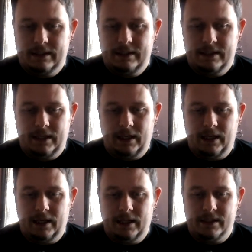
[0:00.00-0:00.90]

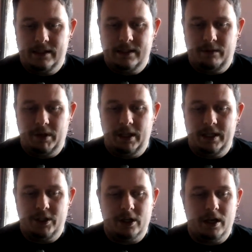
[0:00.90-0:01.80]
It stimulates
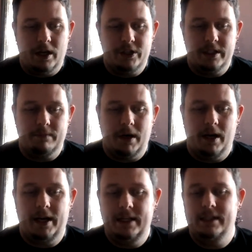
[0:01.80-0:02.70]
your conscious
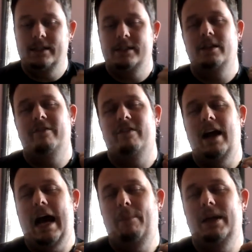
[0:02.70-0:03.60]
mind. It's good for
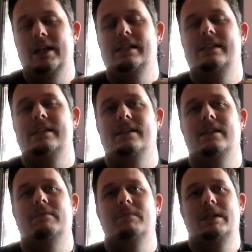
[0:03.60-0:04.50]
happiness,
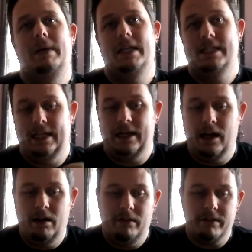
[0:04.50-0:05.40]
to maintain
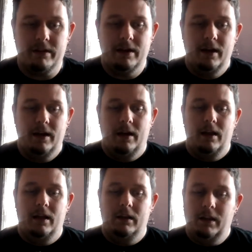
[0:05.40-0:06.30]
health,
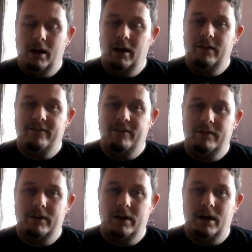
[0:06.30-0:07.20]
love,
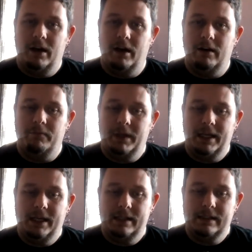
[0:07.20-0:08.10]

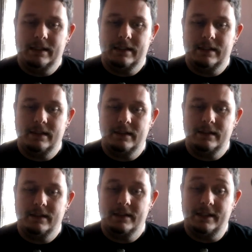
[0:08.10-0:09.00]
peace,
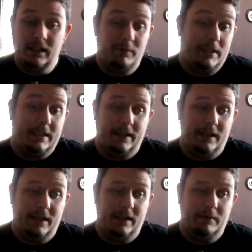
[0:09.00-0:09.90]

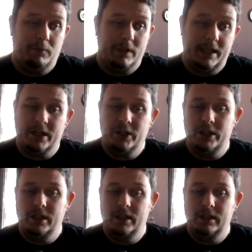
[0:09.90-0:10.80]
celibacy,
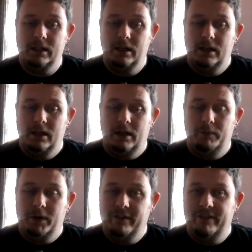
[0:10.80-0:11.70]
protection,
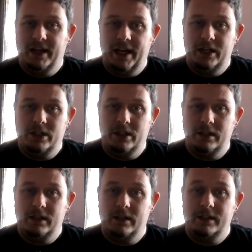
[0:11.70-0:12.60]

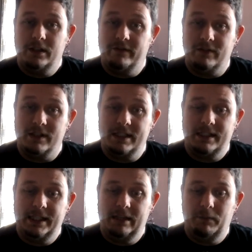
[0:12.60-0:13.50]
purification. It's good for sleep.